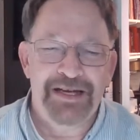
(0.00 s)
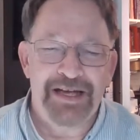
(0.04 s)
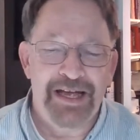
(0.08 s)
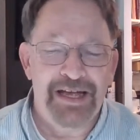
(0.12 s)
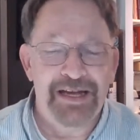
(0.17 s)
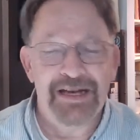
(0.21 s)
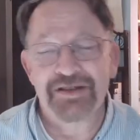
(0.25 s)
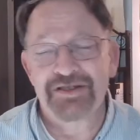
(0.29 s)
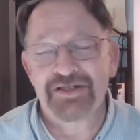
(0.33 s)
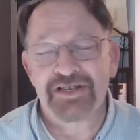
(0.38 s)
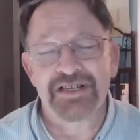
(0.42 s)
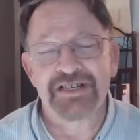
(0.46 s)

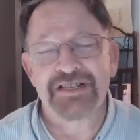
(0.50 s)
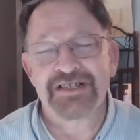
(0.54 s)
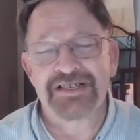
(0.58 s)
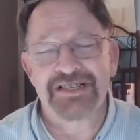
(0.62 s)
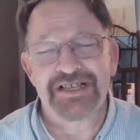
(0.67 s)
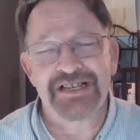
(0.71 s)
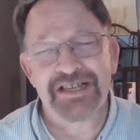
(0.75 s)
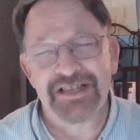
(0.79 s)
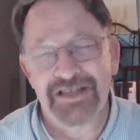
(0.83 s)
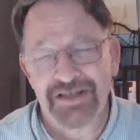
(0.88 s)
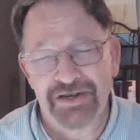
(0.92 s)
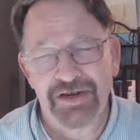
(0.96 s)
and as you're going to
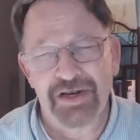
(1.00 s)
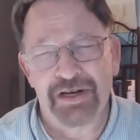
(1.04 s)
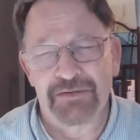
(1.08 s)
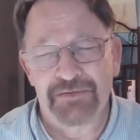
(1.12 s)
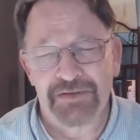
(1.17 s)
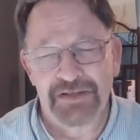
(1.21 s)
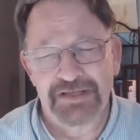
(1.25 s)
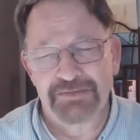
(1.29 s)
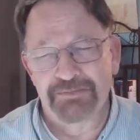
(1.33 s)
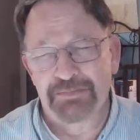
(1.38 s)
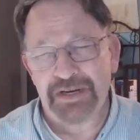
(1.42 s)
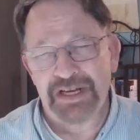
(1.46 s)
see, de
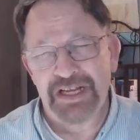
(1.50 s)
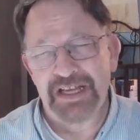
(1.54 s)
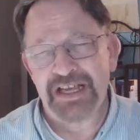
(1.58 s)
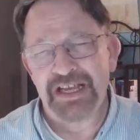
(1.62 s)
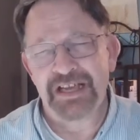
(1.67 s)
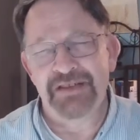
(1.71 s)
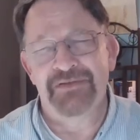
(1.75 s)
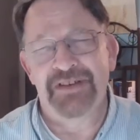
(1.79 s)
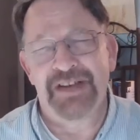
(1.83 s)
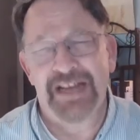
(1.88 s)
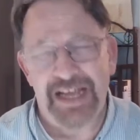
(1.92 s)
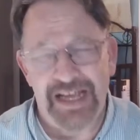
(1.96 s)
Tocqueville's pretty
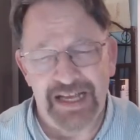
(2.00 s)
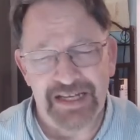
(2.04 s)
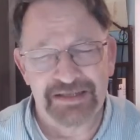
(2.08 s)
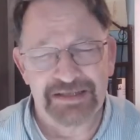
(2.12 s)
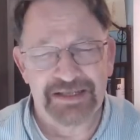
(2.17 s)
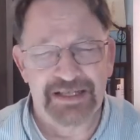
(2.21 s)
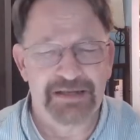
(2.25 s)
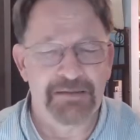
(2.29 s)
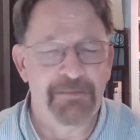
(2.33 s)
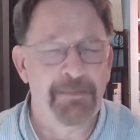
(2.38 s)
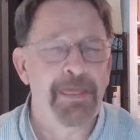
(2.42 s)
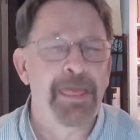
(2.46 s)

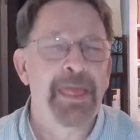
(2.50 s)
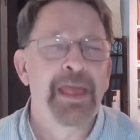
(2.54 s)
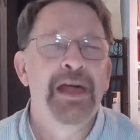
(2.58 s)
even-handed